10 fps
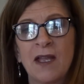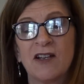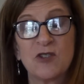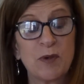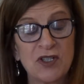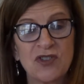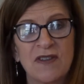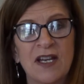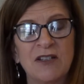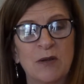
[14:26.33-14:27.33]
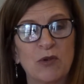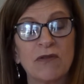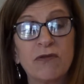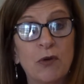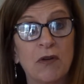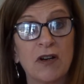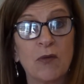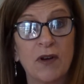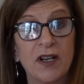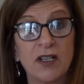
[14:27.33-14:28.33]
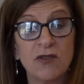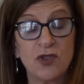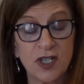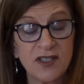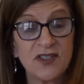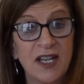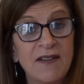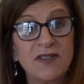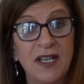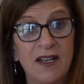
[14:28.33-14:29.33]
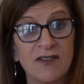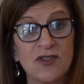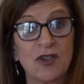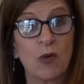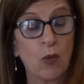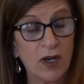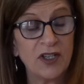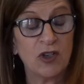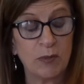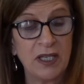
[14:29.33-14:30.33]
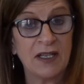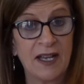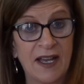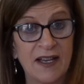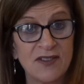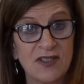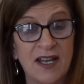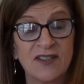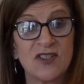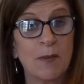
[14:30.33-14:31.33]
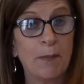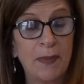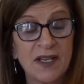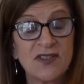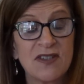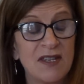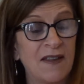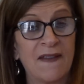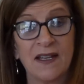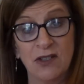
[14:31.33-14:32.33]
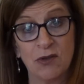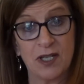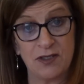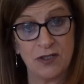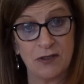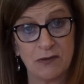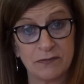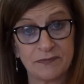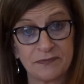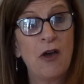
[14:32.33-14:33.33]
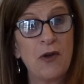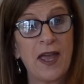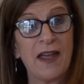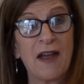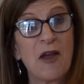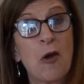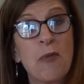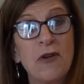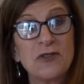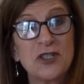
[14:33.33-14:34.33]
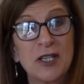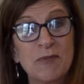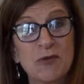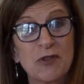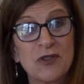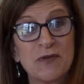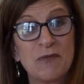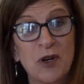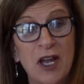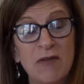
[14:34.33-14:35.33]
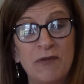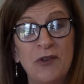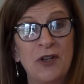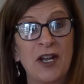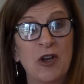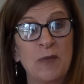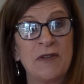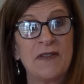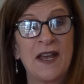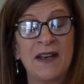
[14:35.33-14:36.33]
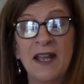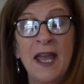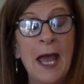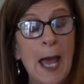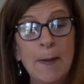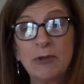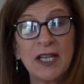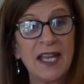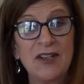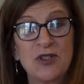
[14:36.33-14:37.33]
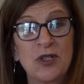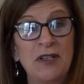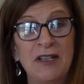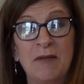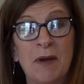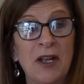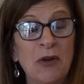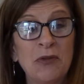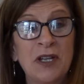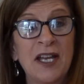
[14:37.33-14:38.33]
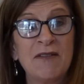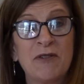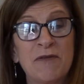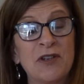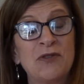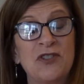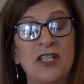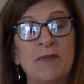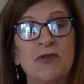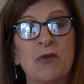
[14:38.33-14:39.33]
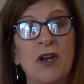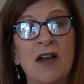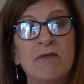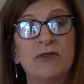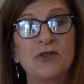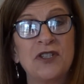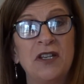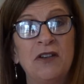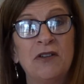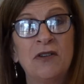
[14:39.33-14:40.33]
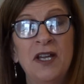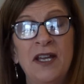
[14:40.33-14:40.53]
Especially that number 4, where you just have to answer what you're being asked. That is the best thing that you can do. Okay, I hope those tips were helpful, and I hope that application in my own life of those tips were helpful to you.